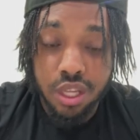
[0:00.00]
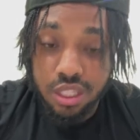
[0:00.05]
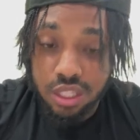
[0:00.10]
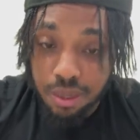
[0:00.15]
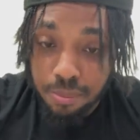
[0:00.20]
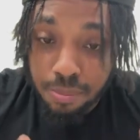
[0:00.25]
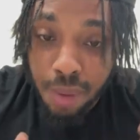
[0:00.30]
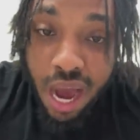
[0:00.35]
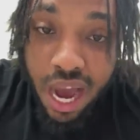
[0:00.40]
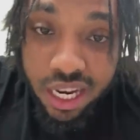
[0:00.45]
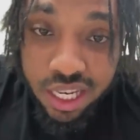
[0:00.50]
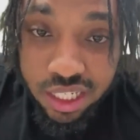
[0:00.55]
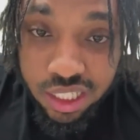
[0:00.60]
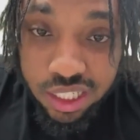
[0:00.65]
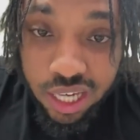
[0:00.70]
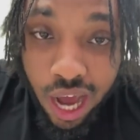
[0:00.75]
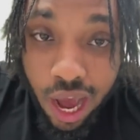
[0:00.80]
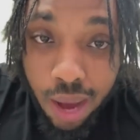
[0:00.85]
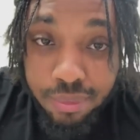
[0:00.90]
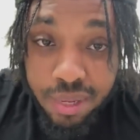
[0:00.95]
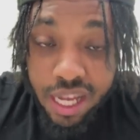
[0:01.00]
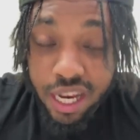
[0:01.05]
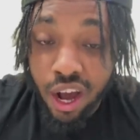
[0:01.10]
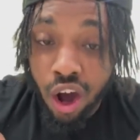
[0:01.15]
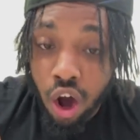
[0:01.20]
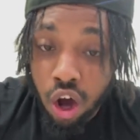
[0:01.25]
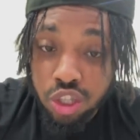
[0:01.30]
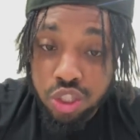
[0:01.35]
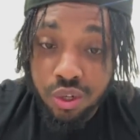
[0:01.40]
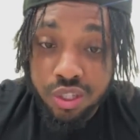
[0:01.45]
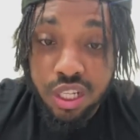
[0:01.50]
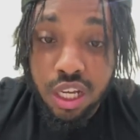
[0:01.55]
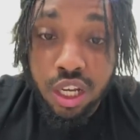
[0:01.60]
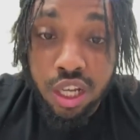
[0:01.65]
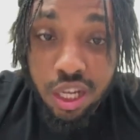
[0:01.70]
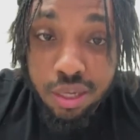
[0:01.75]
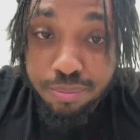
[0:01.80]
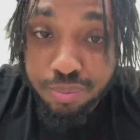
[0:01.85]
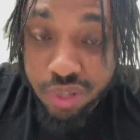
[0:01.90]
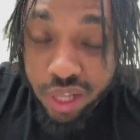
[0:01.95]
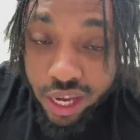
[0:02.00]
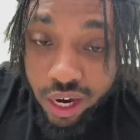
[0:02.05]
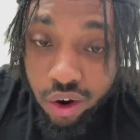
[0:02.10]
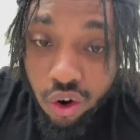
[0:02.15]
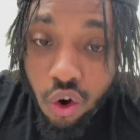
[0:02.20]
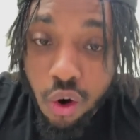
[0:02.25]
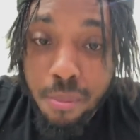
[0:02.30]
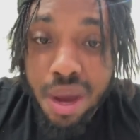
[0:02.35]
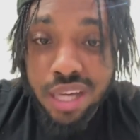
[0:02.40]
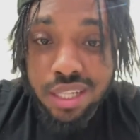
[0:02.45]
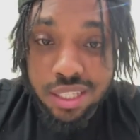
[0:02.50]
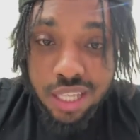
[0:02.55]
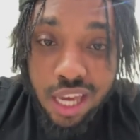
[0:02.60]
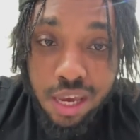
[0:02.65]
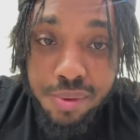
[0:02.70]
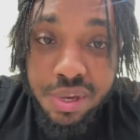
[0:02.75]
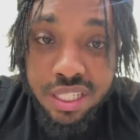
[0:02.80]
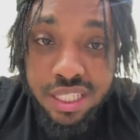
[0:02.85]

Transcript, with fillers: the body shop that also is a good player on my team.